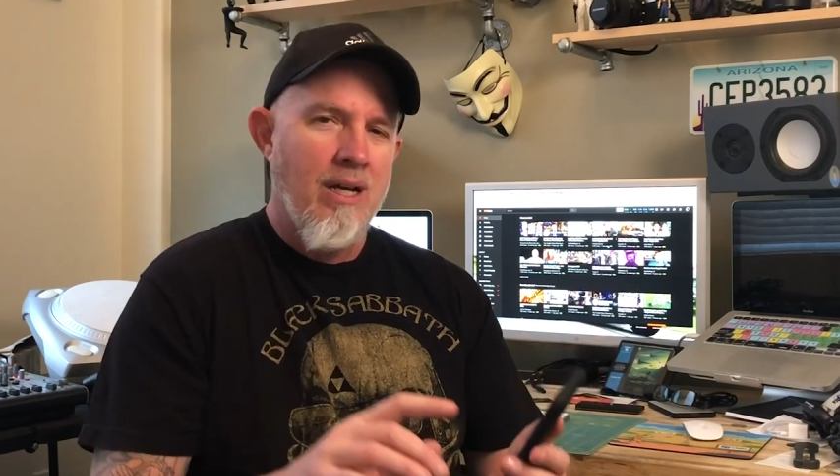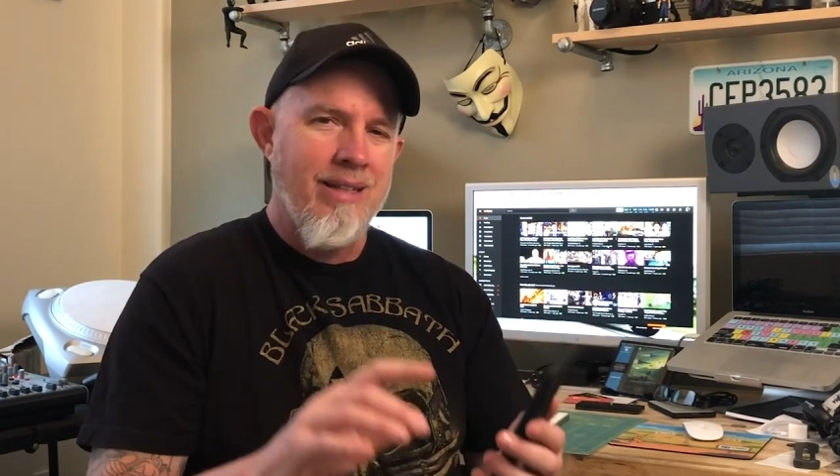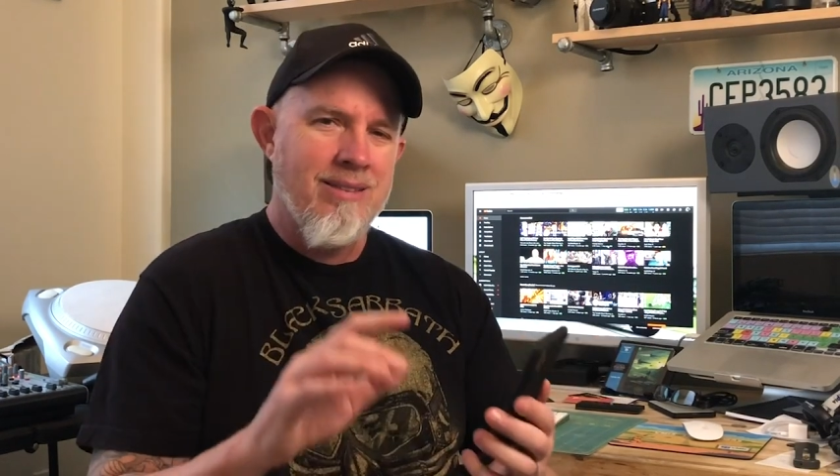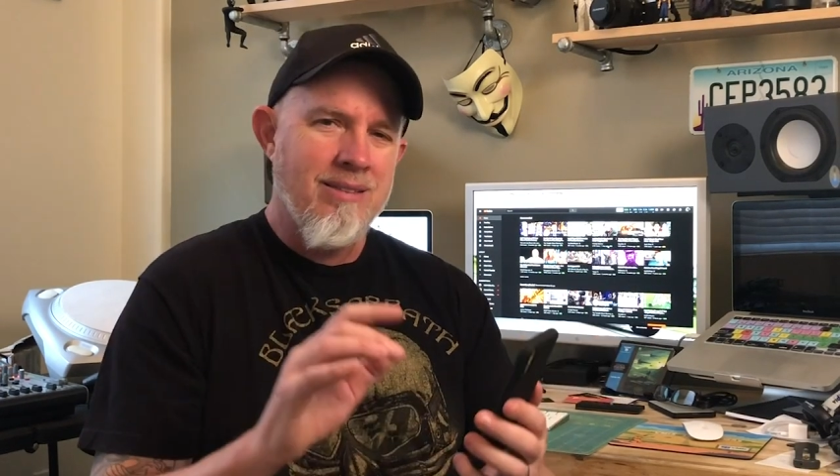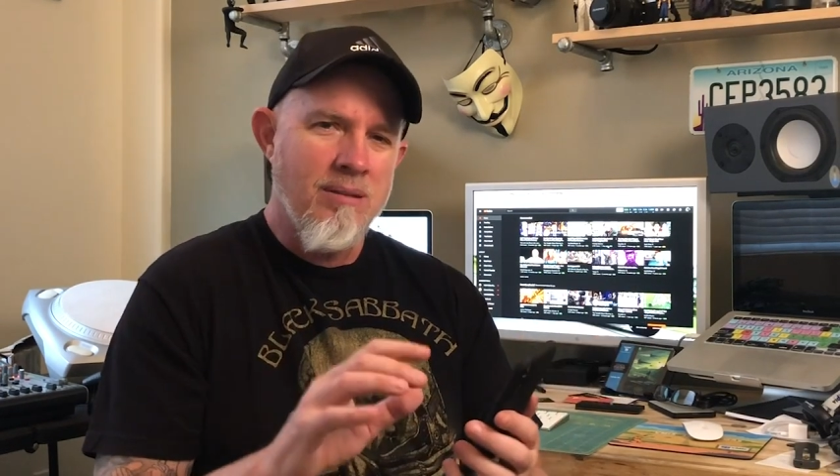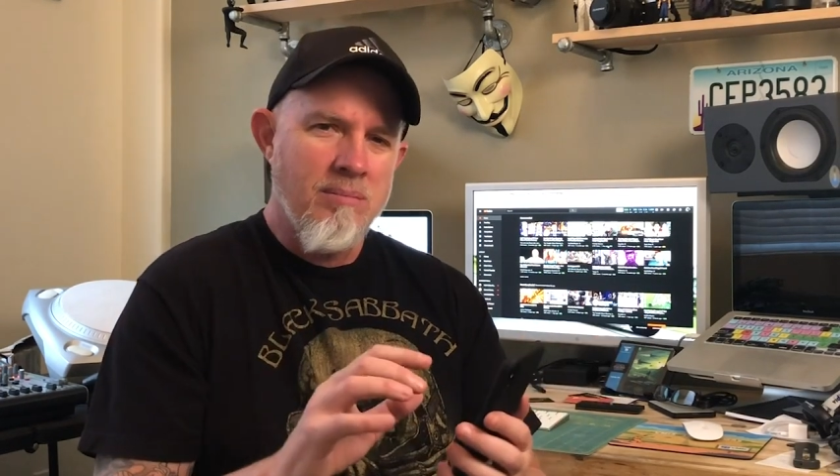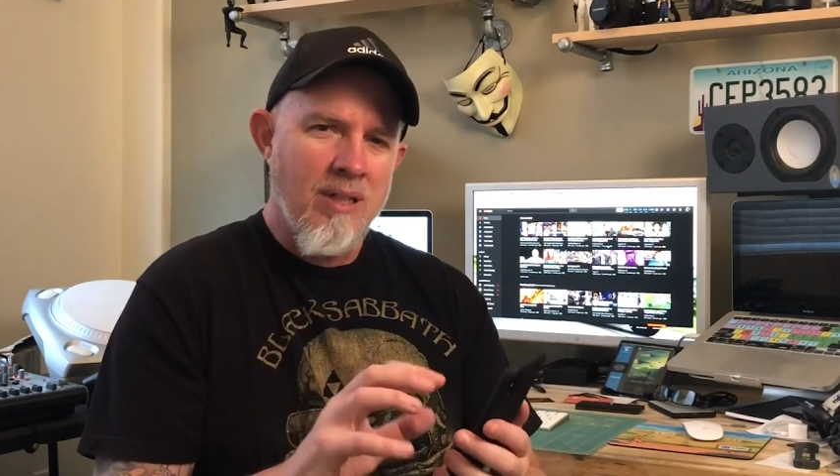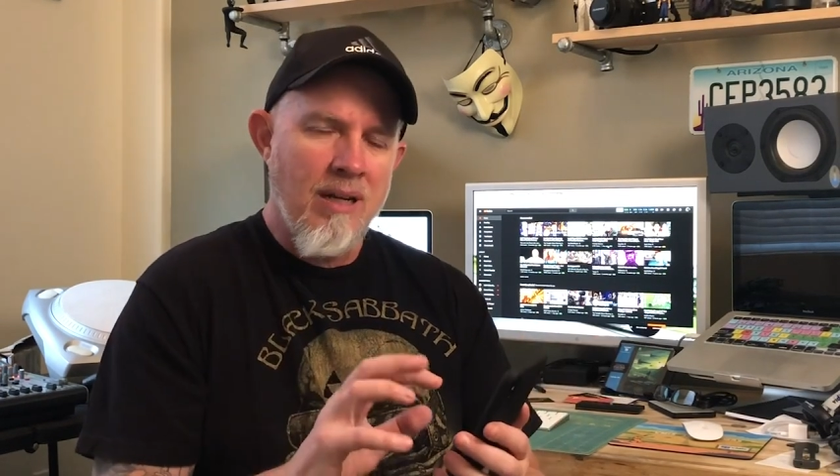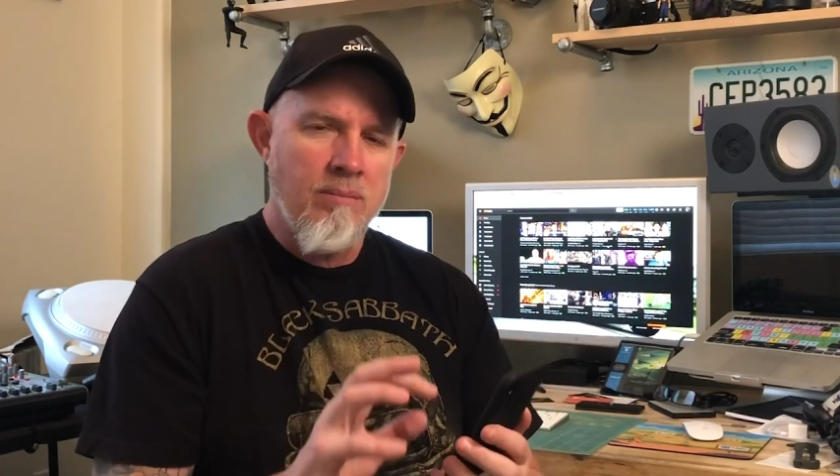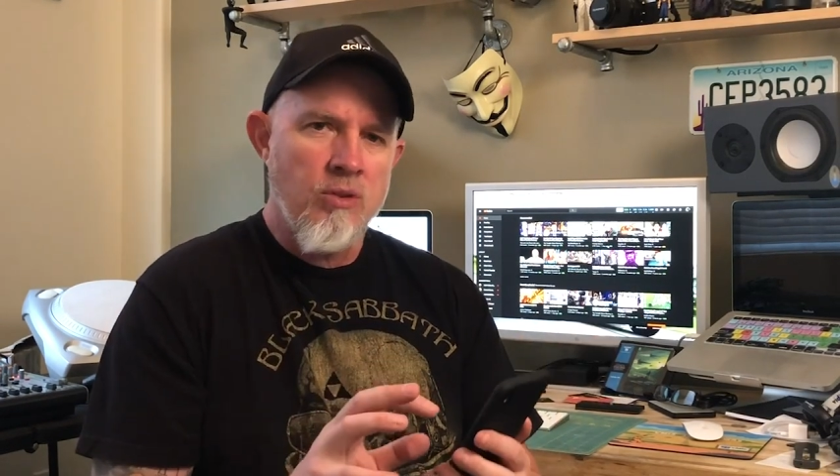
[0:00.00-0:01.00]
And
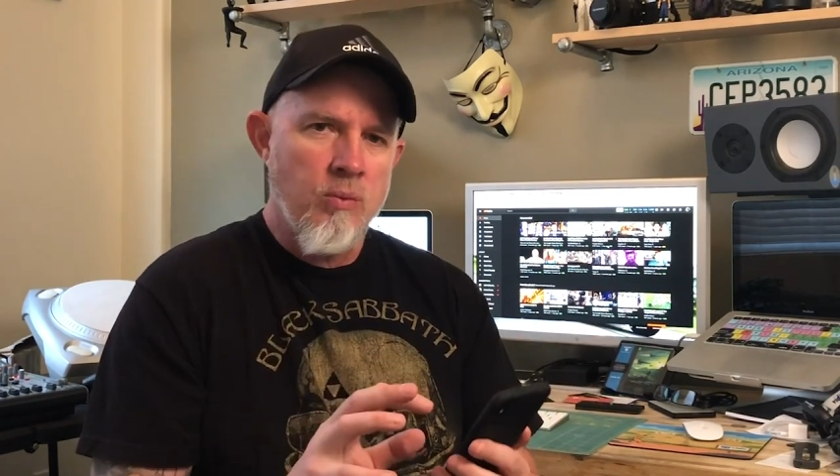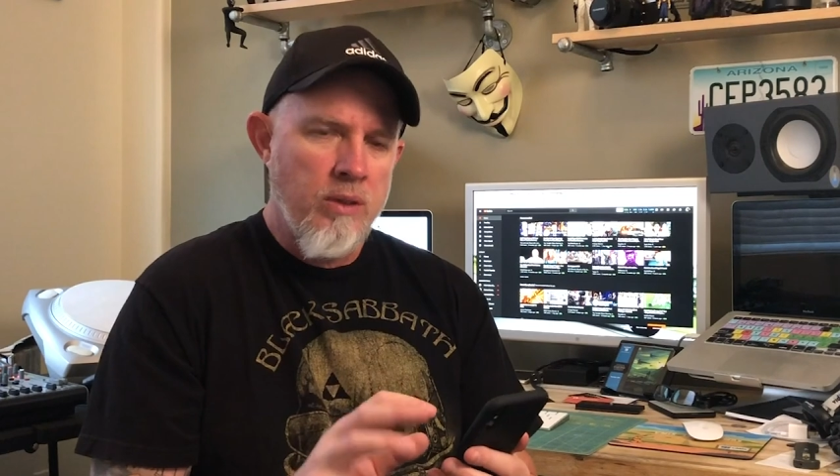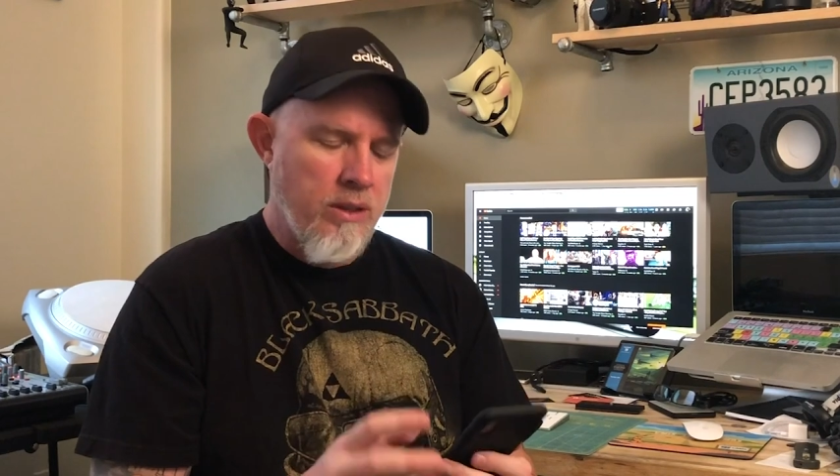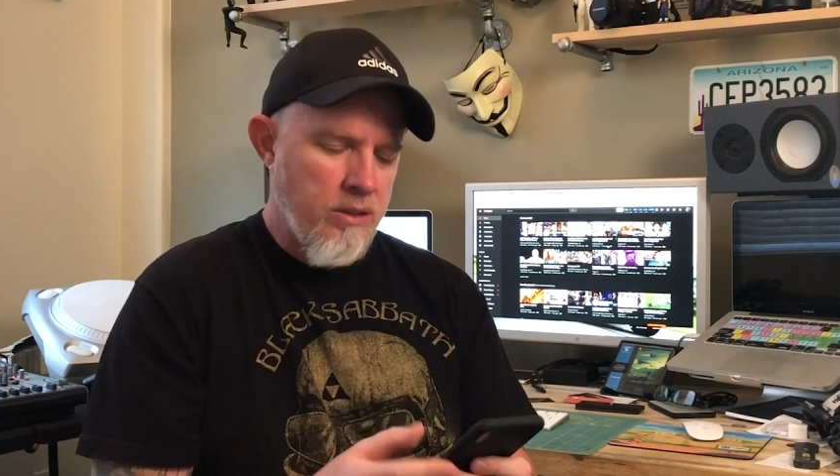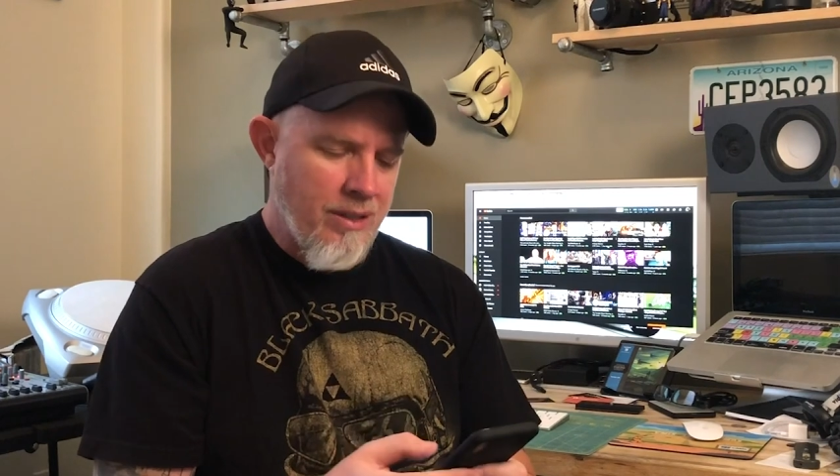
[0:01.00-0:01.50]
sometimes when you're